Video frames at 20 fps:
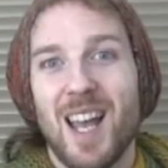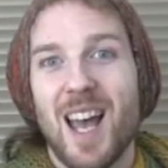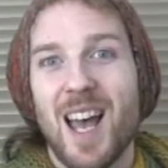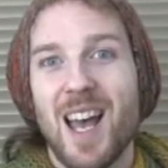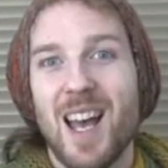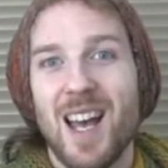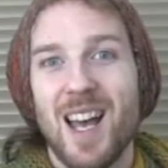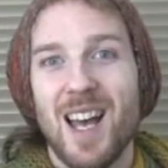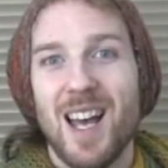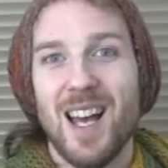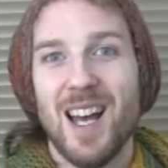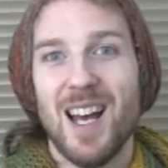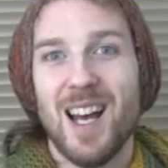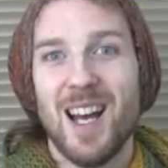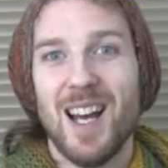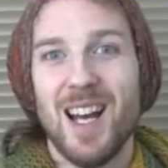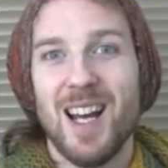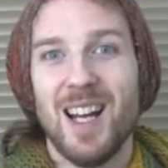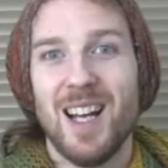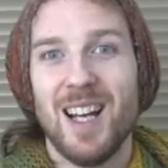
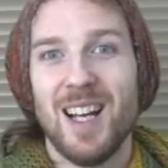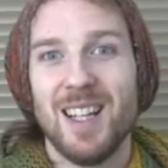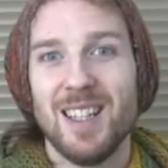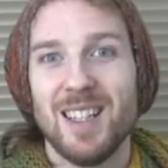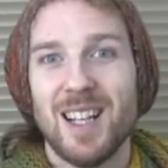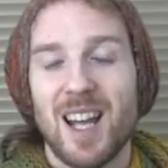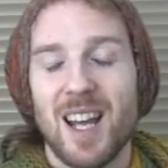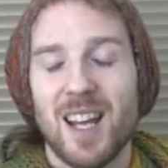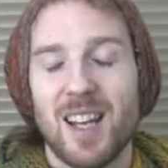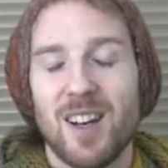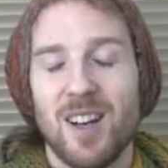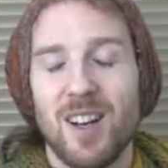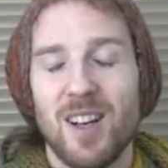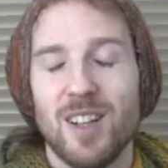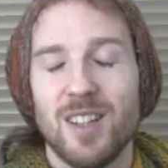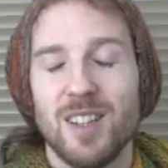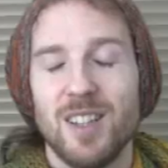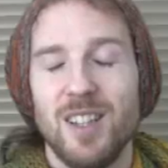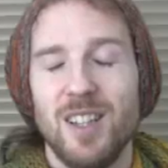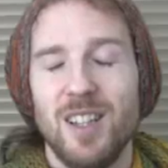And I
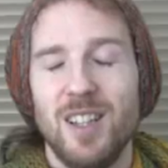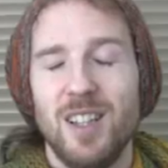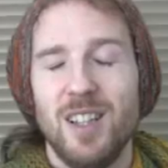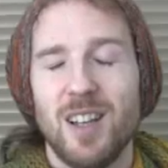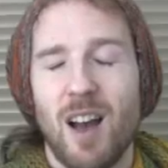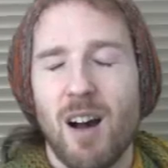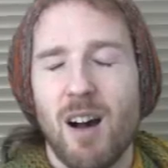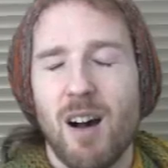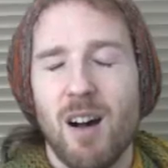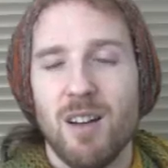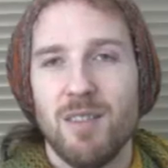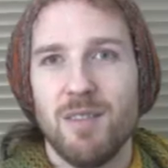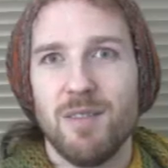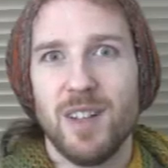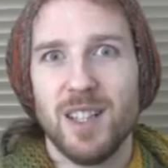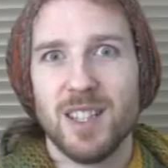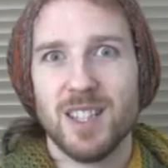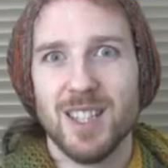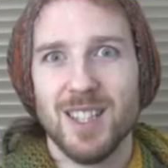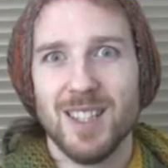got yarn
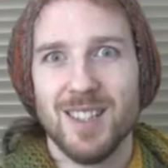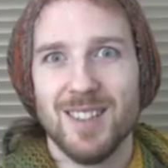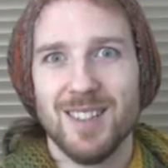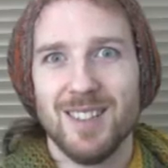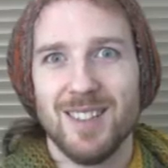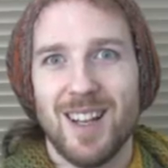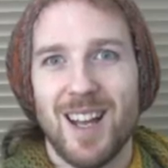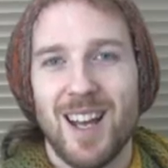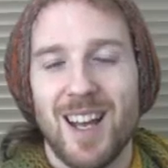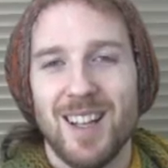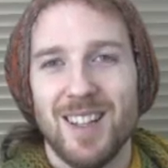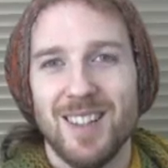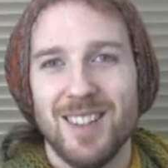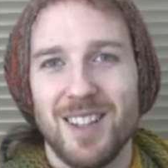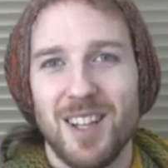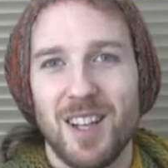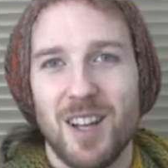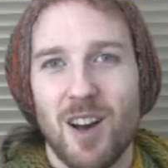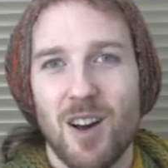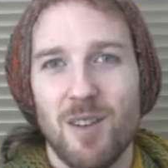vision,
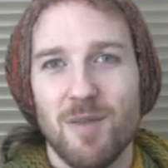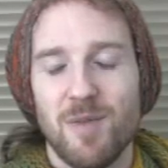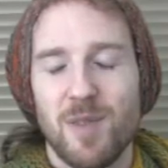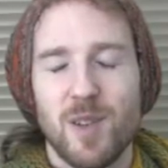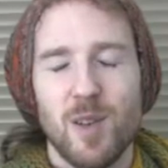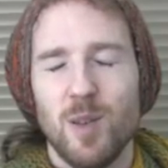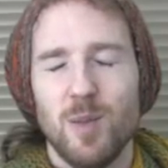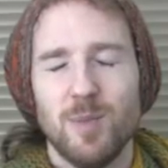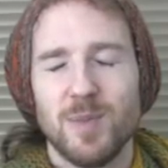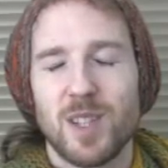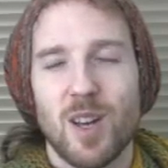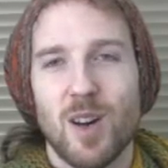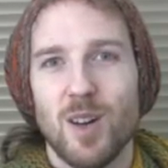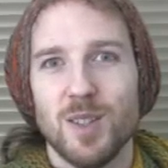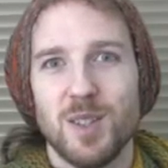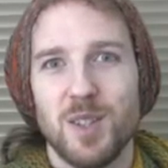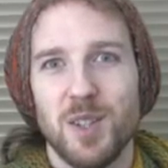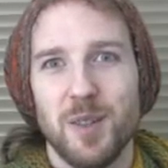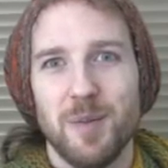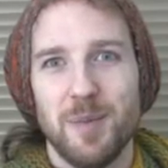and the yarn fumes
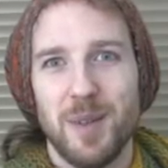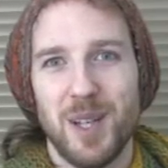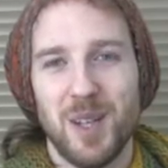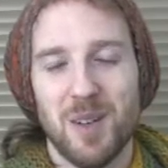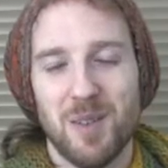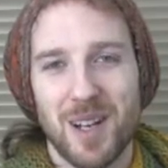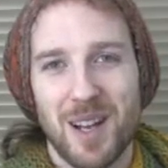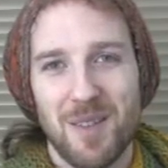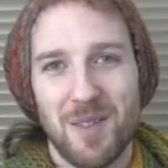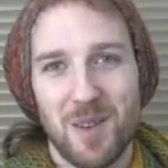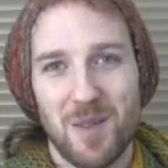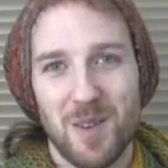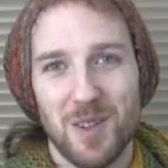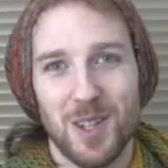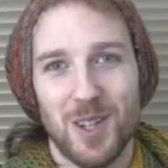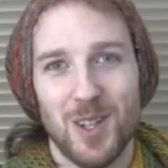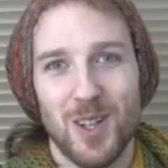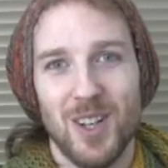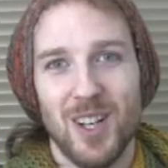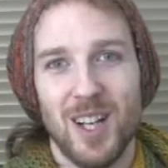got to me, or whatever you
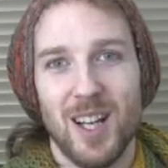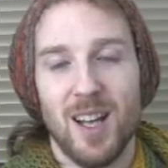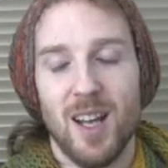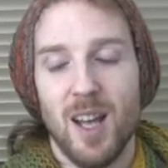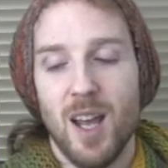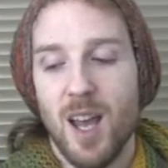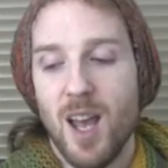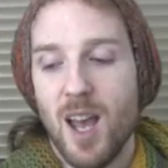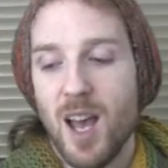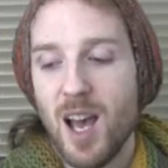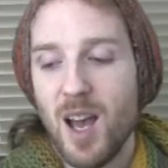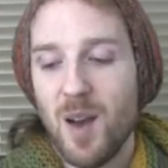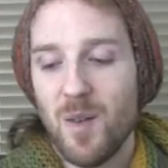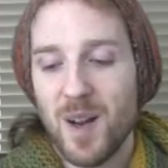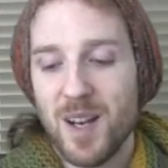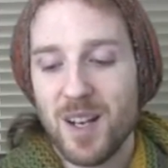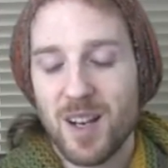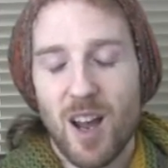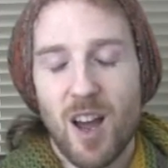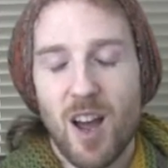want to call it. I
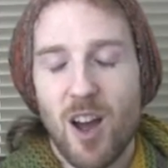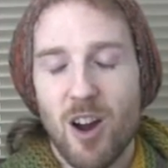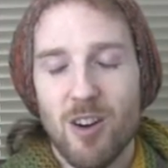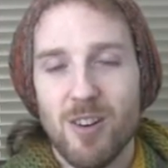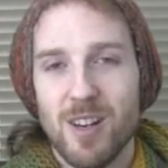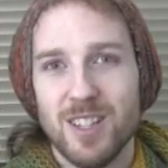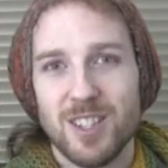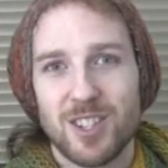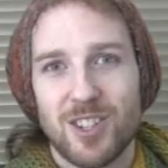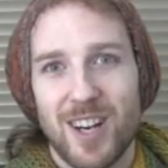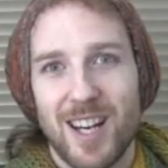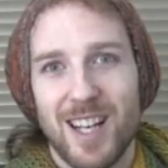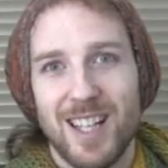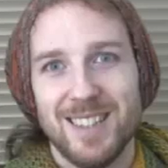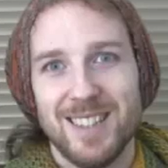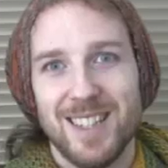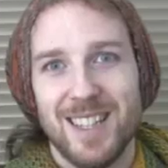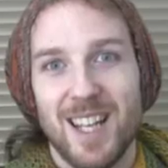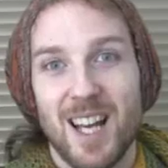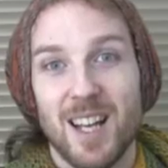went orange
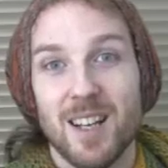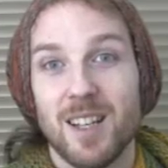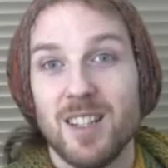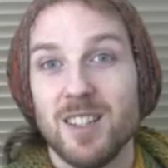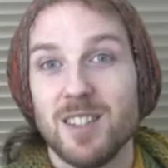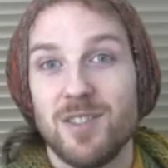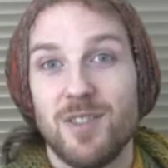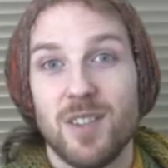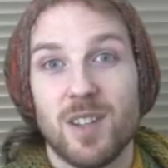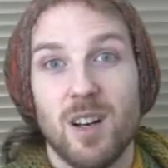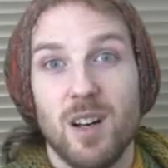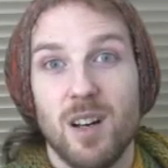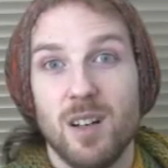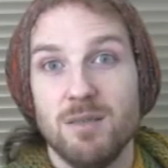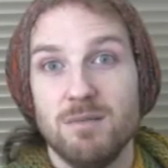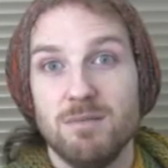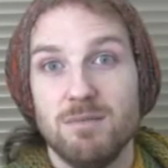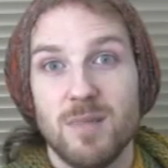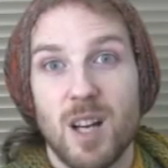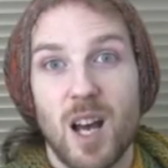crazy, and I just
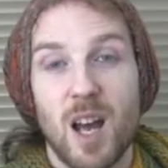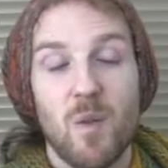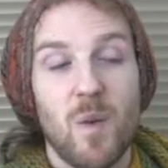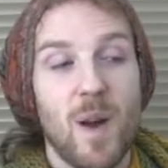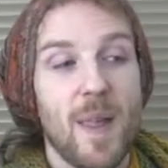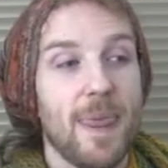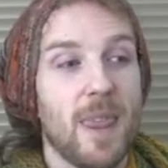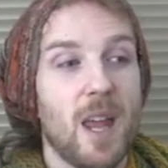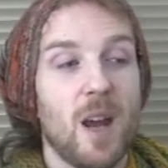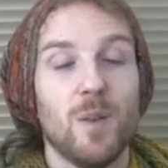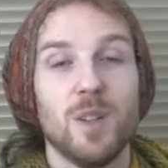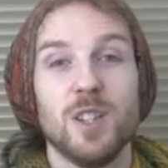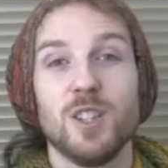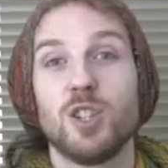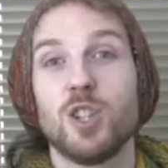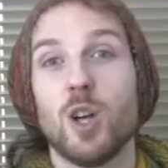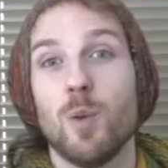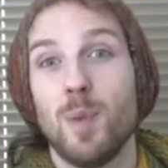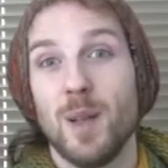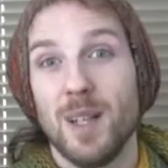forgot. I went there with a
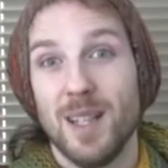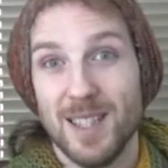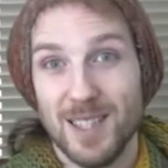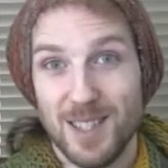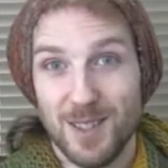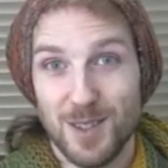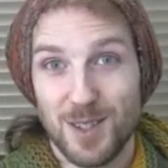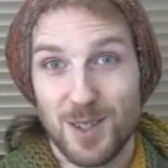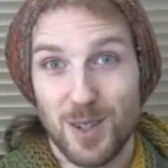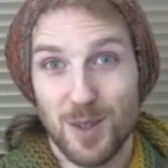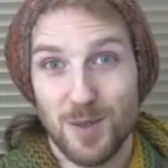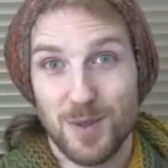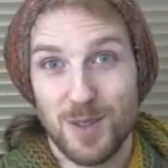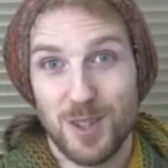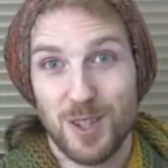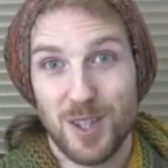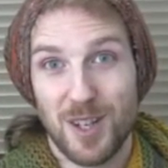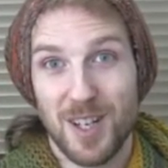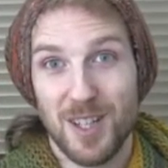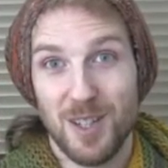shopping list of stuff to
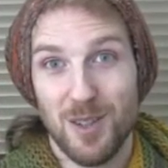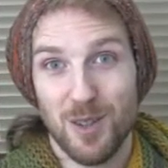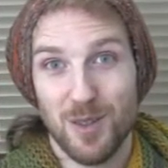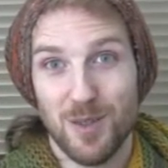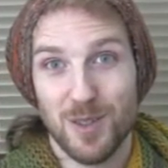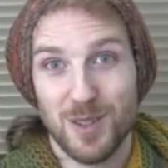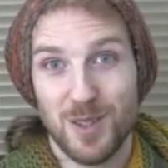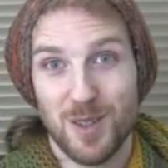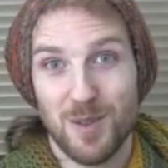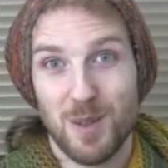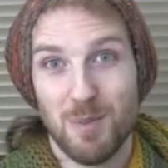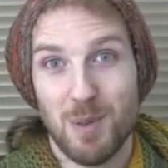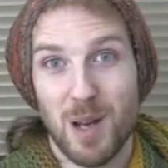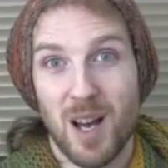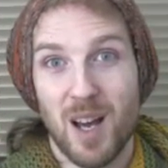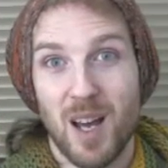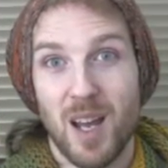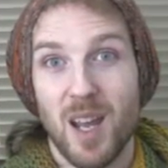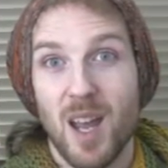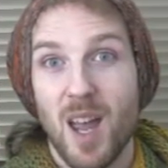try and look for stuff to
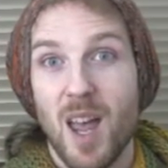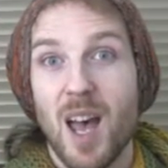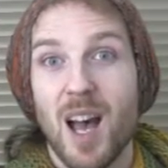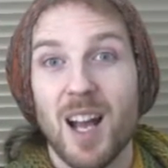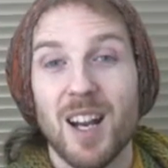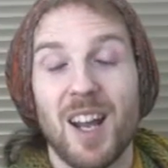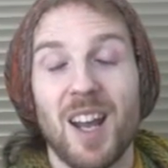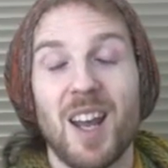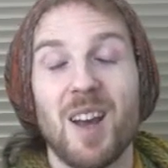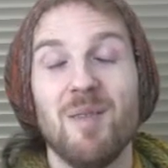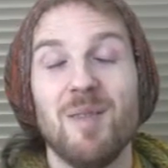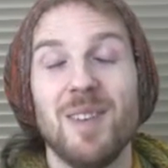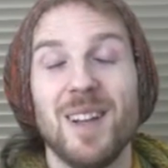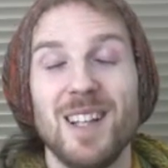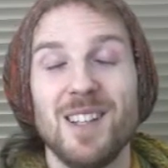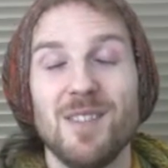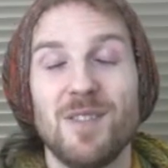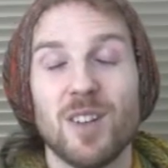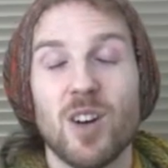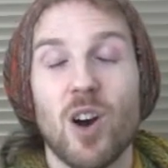buy, and I
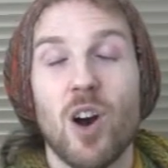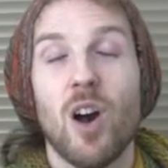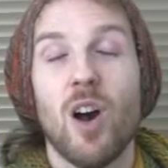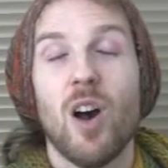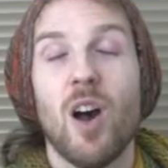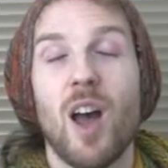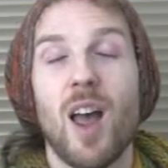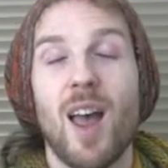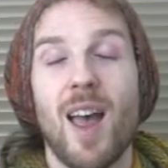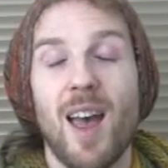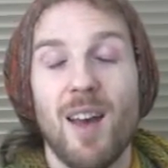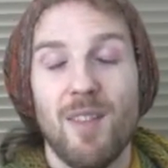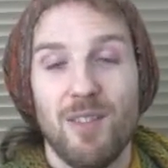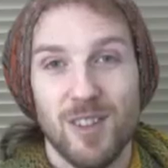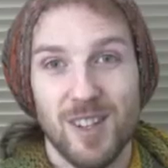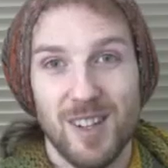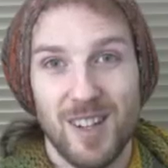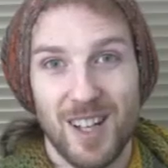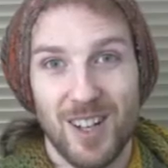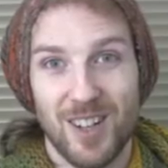completely forgot
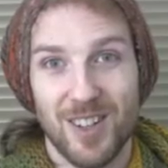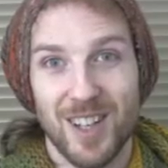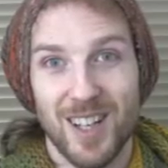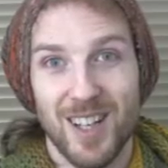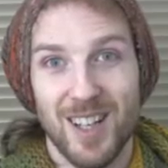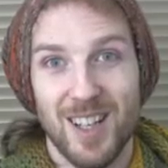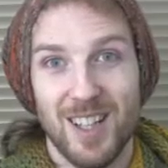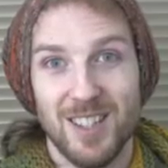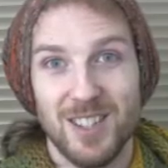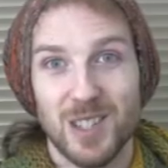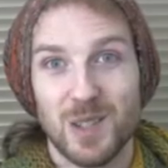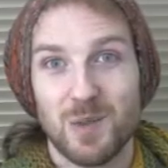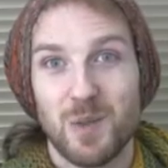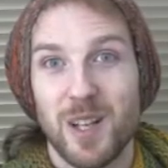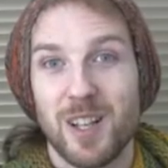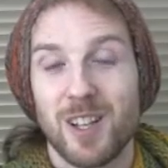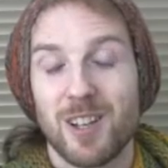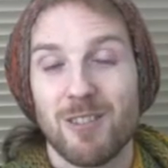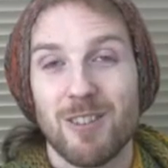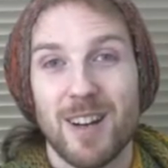everything on it and just
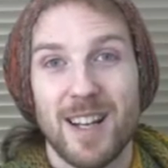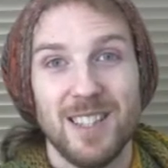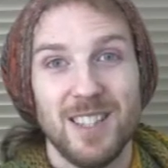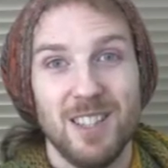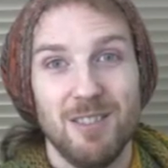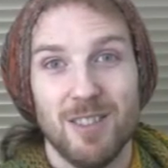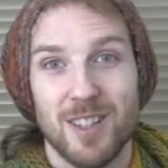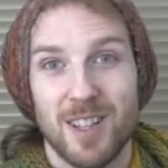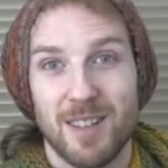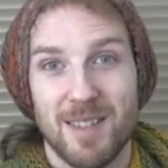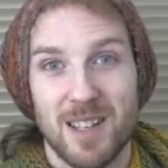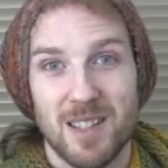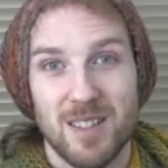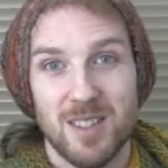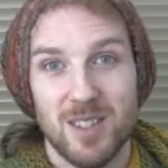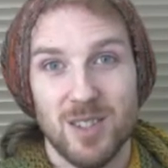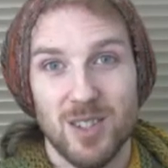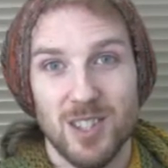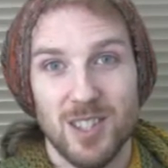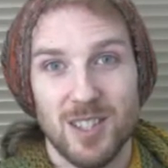went crazy running around the
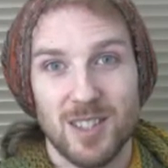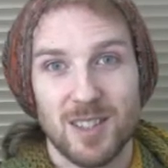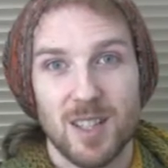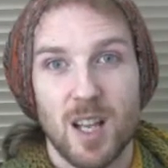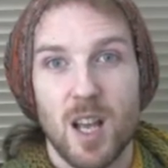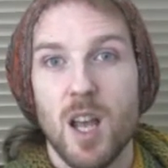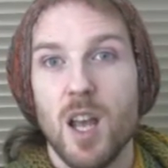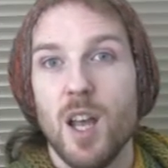stalls.